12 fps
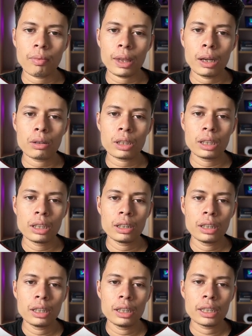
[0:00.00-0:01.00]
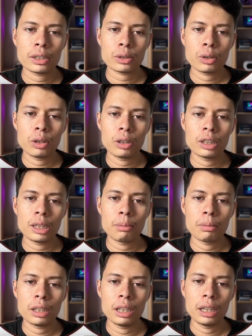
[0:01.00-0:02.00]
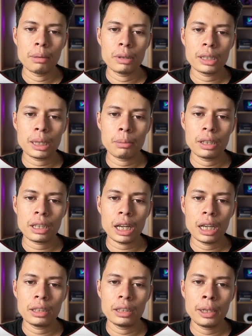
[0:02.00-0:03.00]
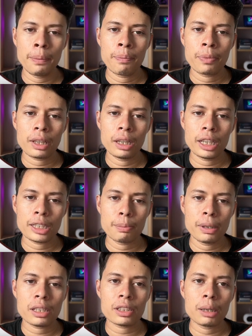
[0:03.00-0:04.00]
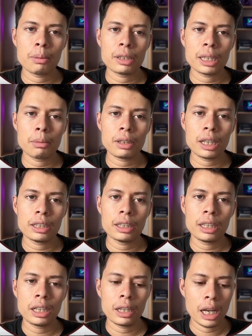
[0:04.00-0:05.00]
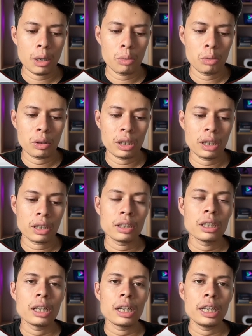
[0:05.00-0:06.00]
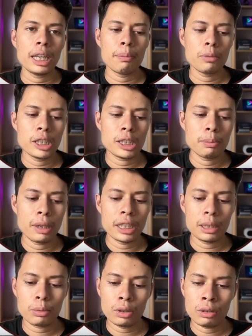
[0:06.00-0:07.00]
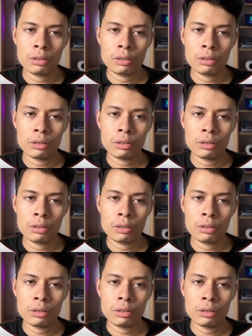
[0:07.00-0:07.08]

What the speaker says: Okay, then let's call the measurement id. Let's paste the measurement id here. Now name this variable.